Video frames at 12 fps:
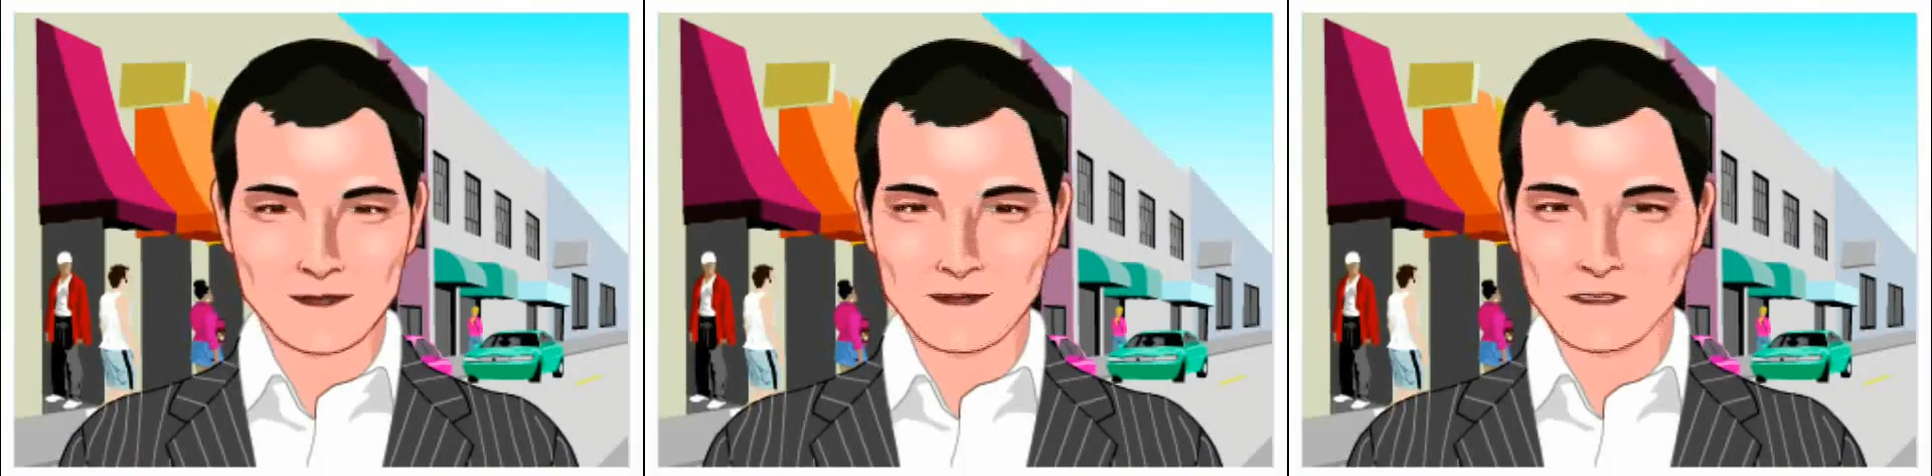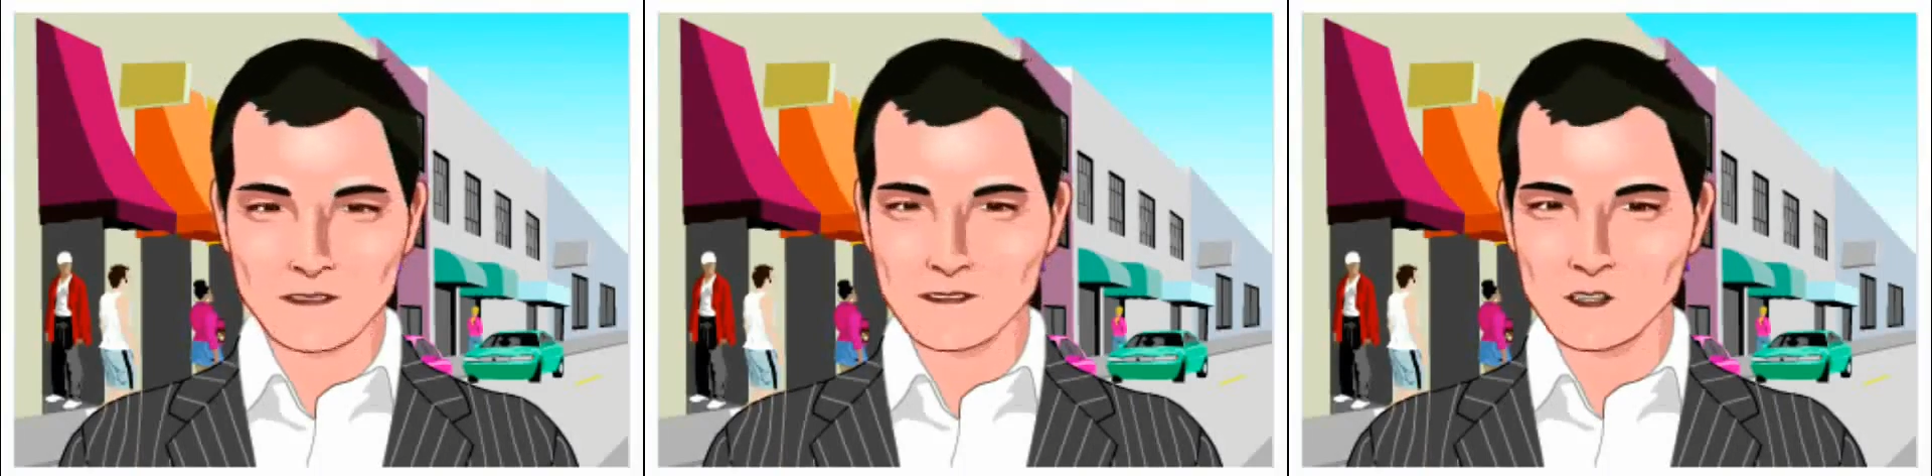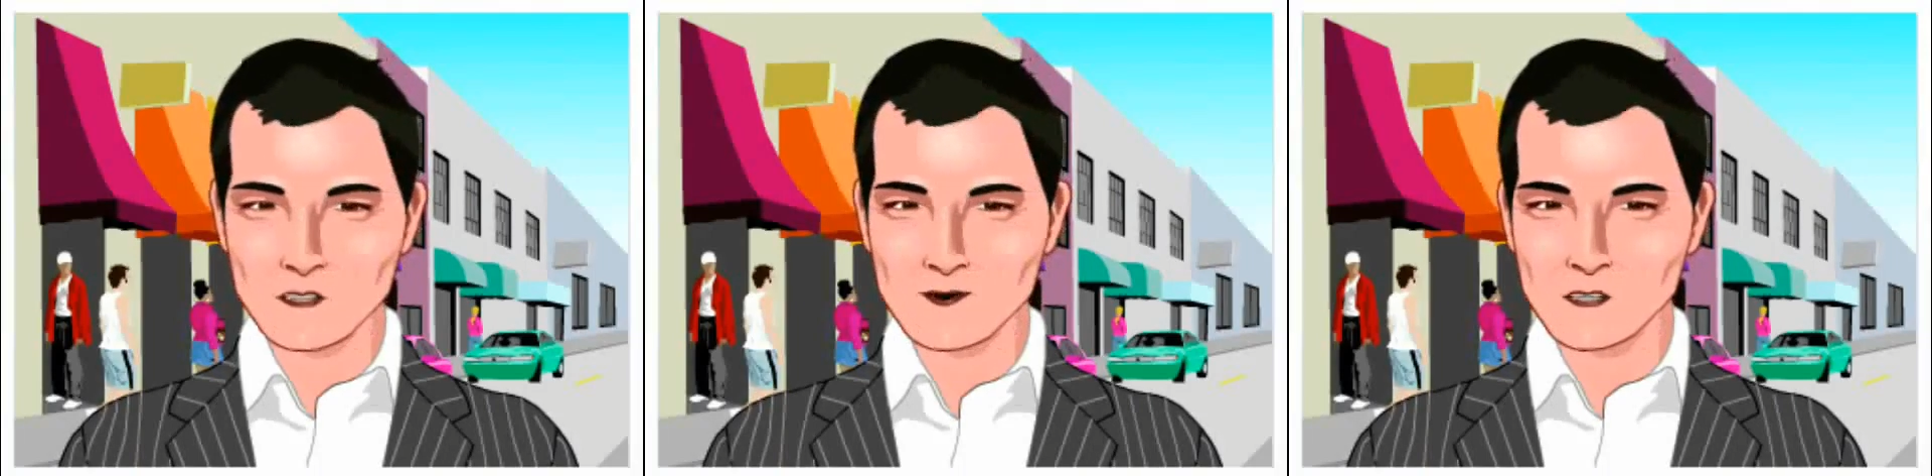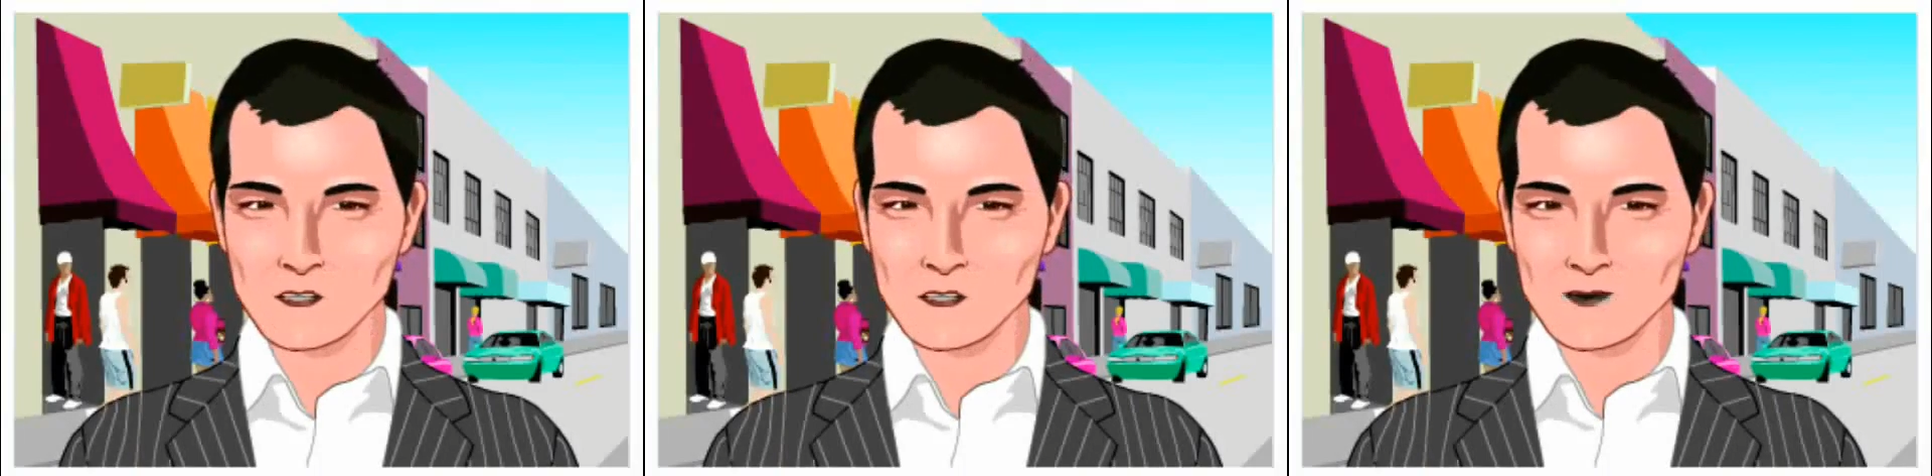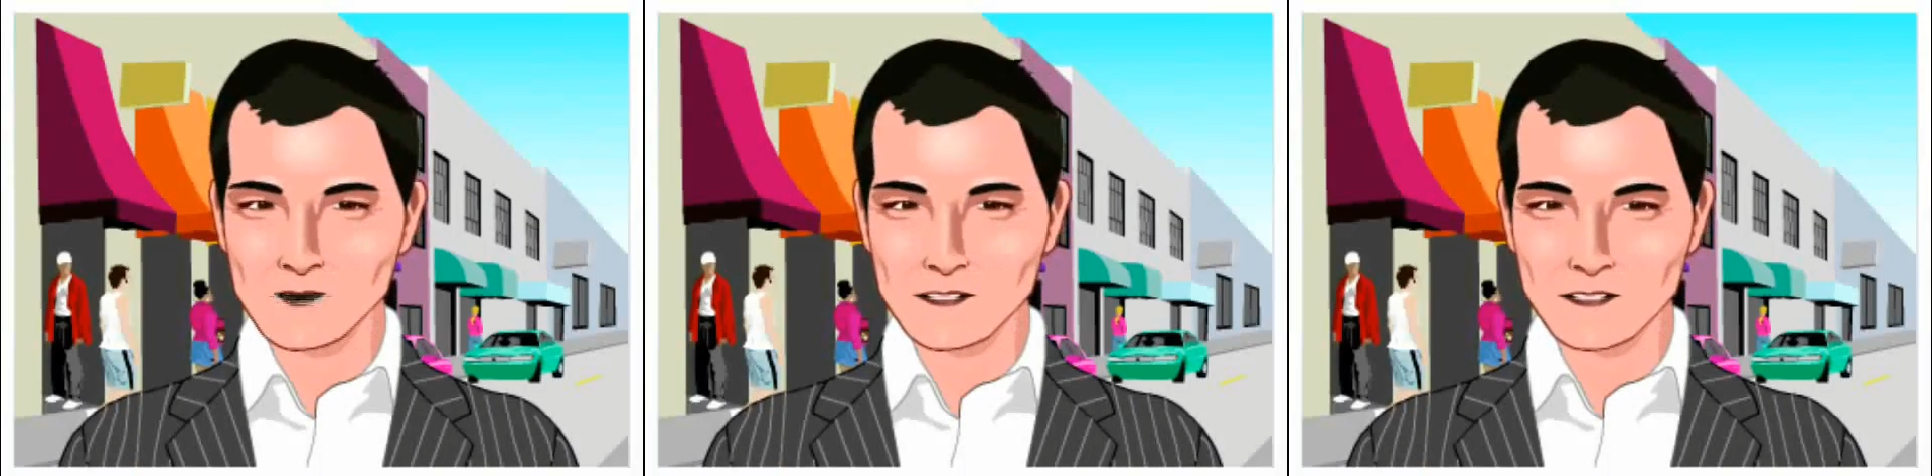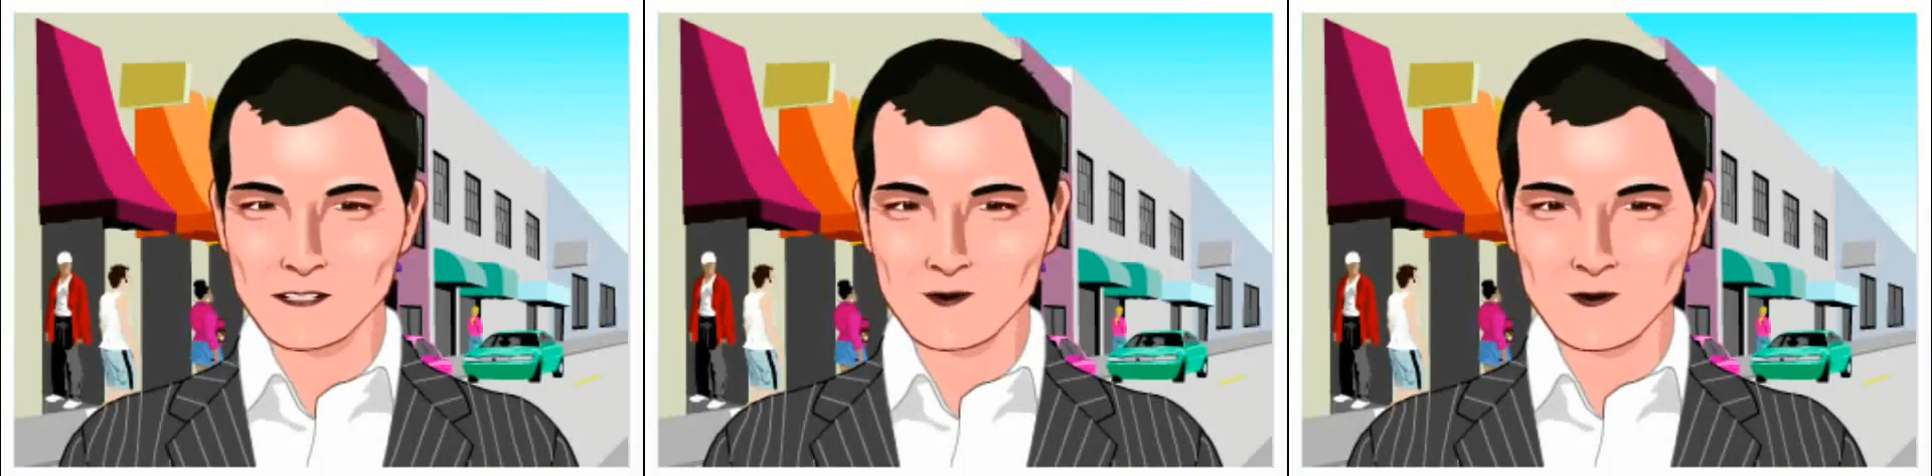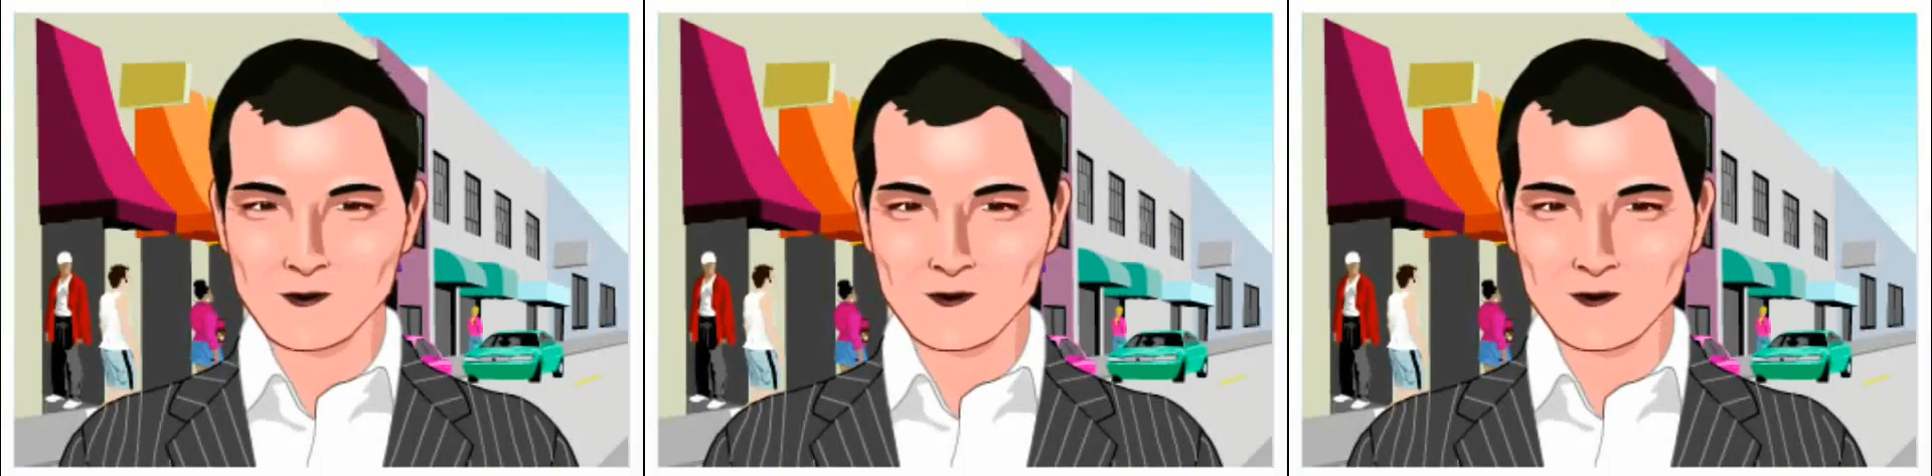If you want to make a U-turn